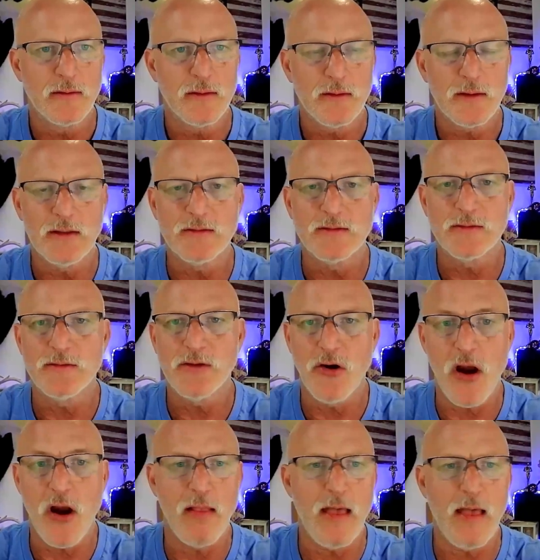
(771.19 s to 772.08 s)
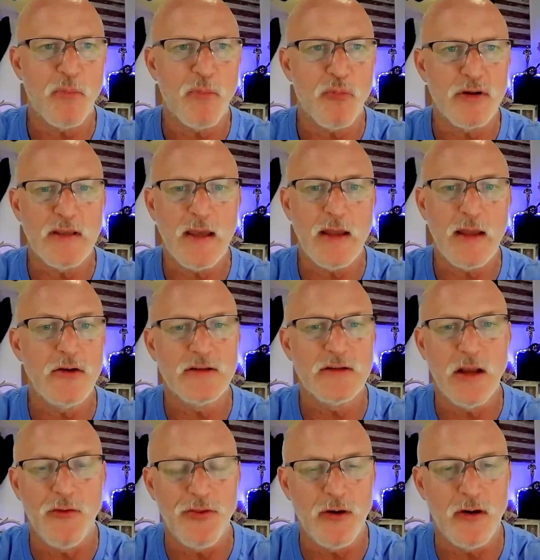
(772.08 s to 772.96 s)
because there are a lot of pretenders
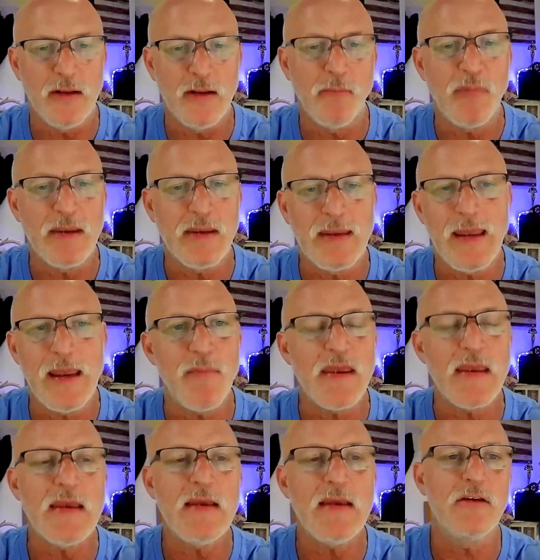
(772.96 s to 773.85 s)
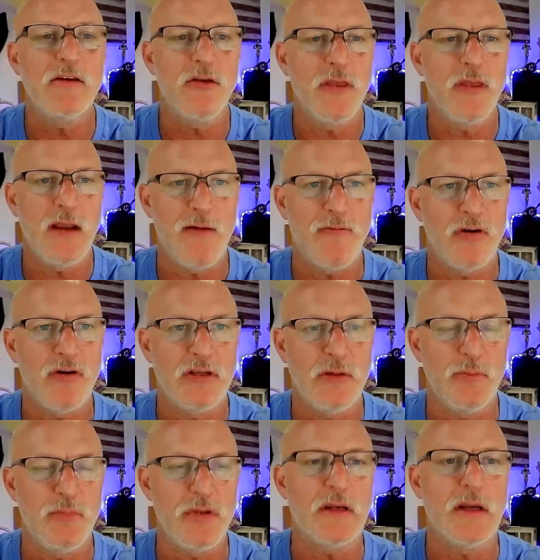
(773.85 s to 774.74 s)
out there and it became easier than ever to
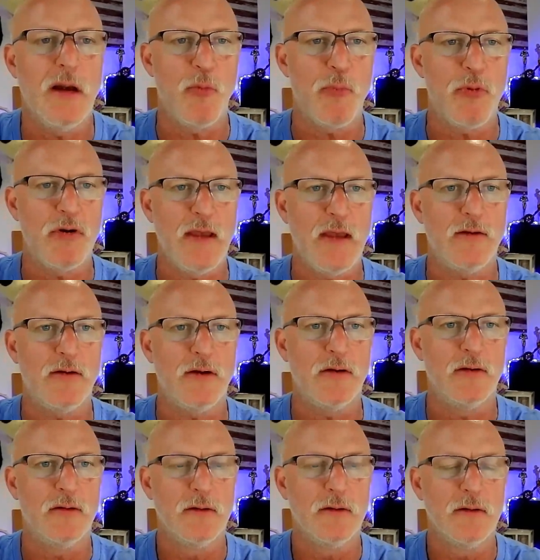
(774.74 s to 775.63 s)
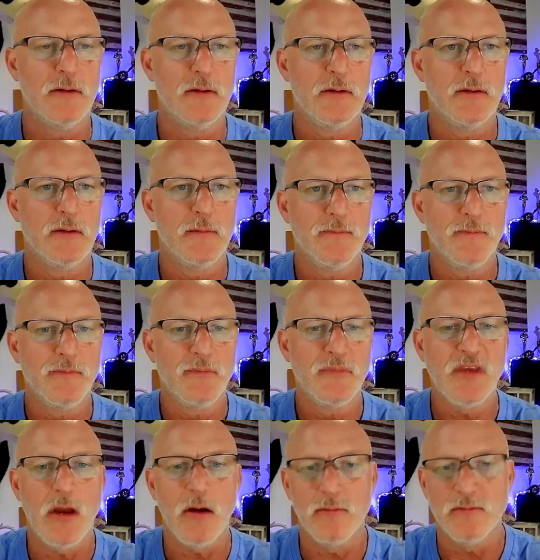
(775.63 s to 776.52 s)
become a pretender.
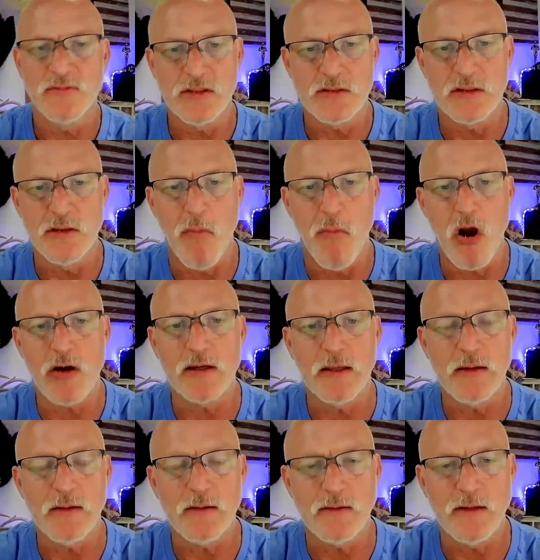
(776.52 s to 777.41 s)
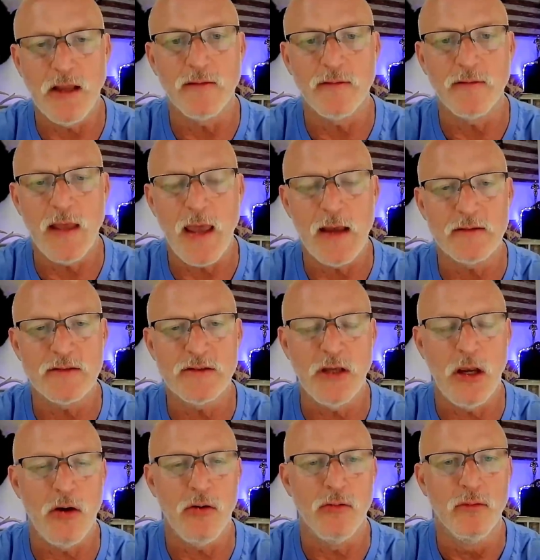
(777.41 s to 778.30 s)
So just the market does that.
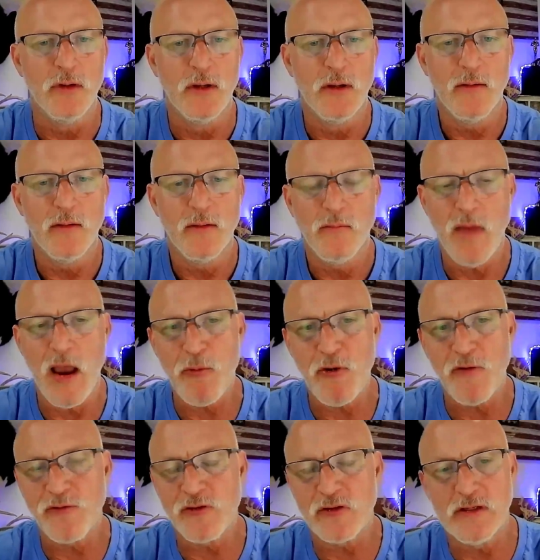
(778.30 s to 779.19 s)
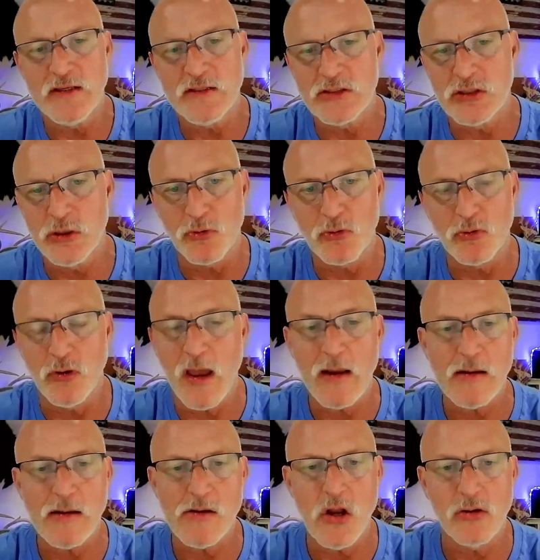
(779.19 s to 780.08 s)
So My Perfect Lead is super cool.
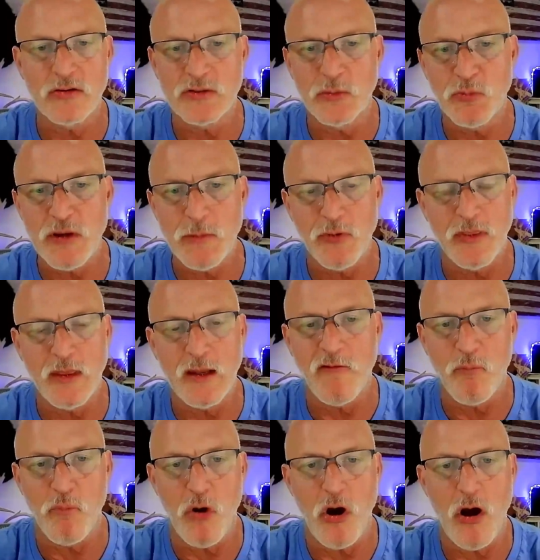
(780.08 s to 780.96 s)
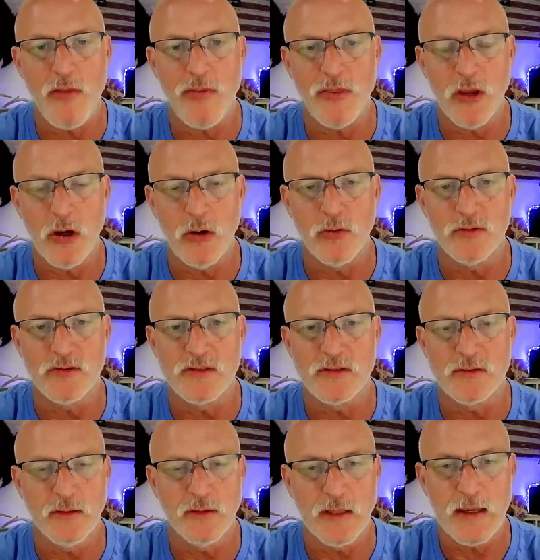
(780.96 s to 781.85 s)
I know some people that have bought
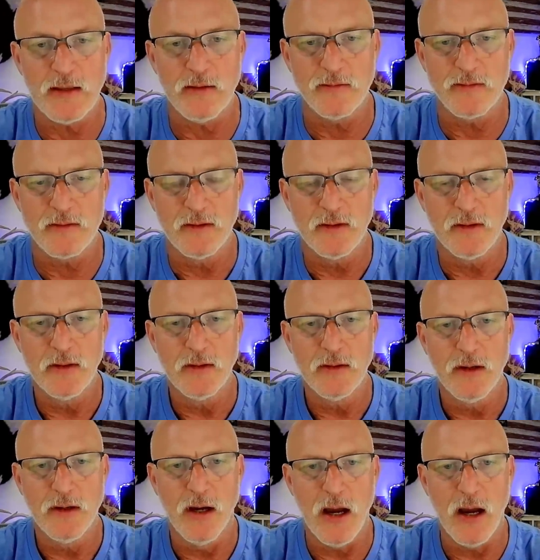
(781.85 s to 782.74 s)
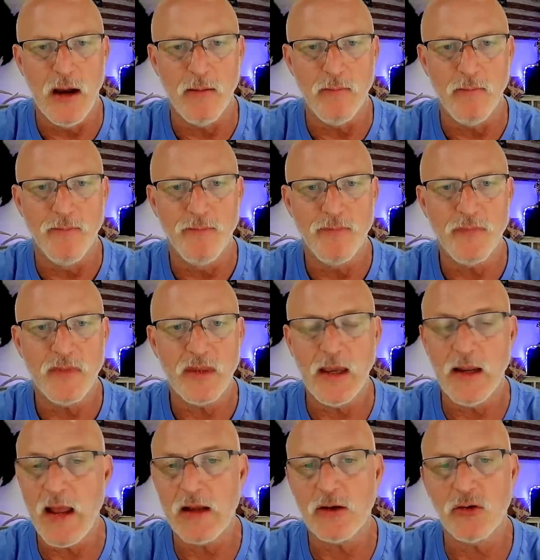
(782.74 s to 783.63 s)
those leads and
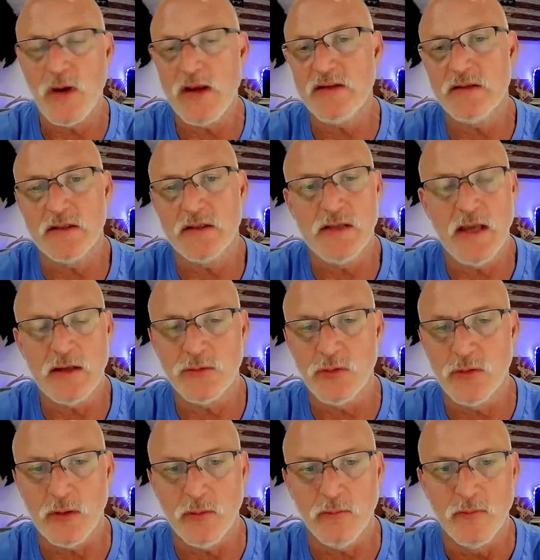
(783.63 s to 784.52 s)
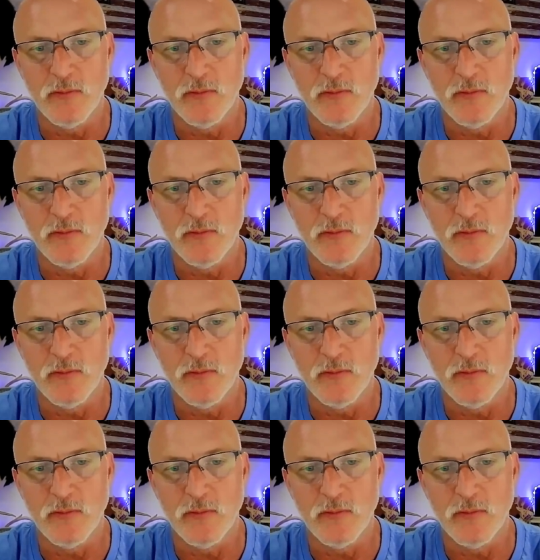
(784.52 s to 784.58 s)
had great success with them,